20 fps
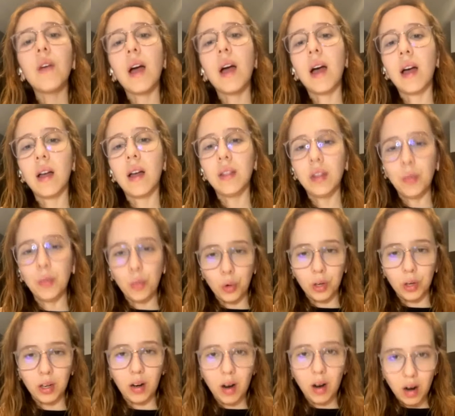and the more
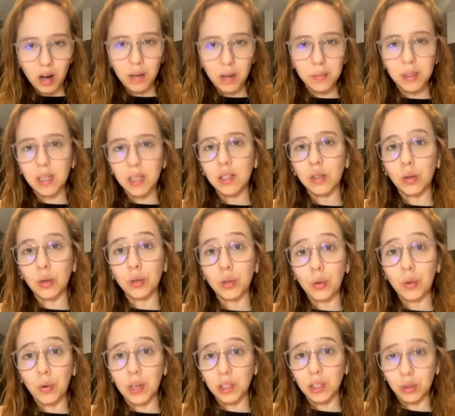carbs it's also
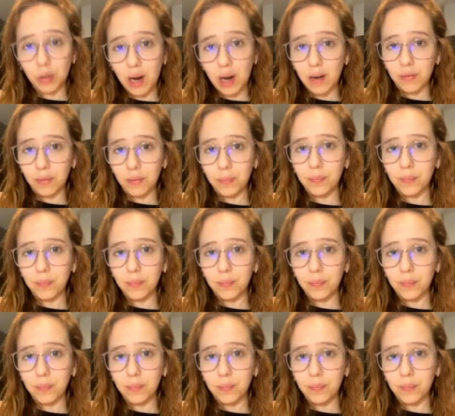going to have.